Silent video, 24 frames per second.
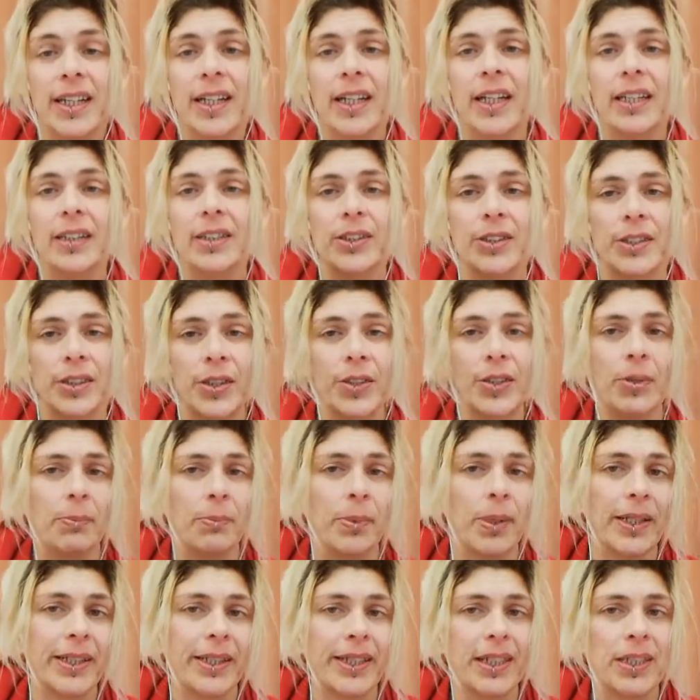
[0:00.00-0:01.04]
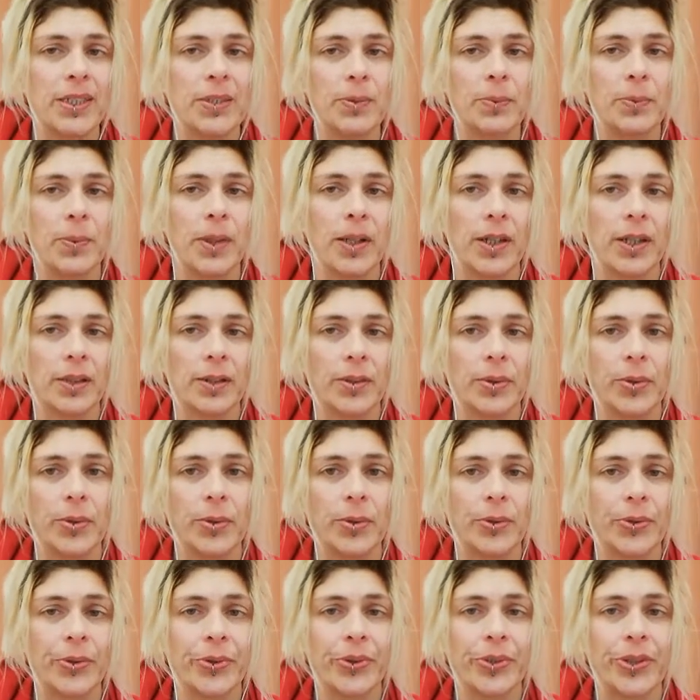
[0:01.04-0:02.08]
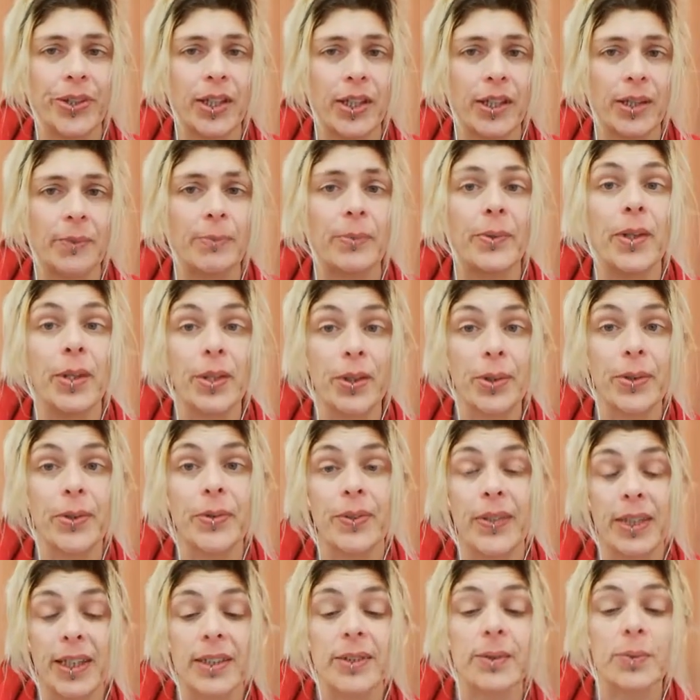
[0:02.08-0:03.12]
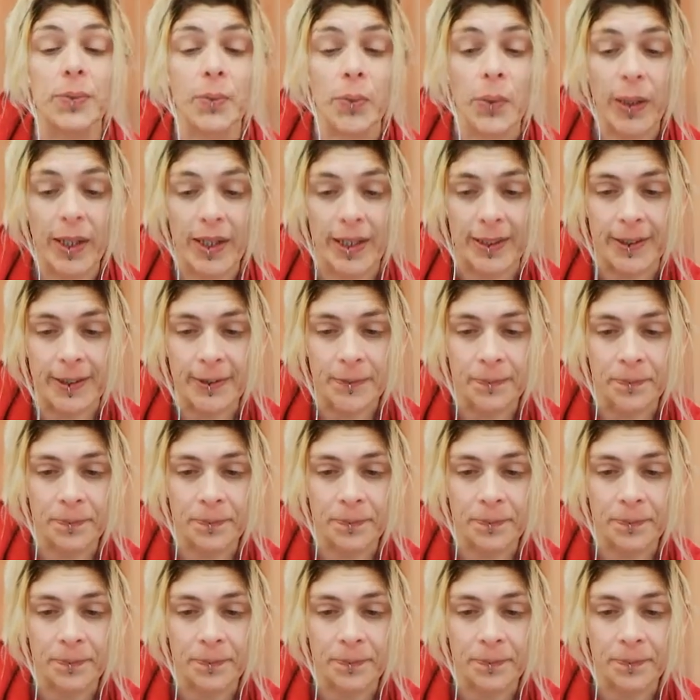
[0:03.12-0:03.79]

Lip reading: and so you might need to work on those as well.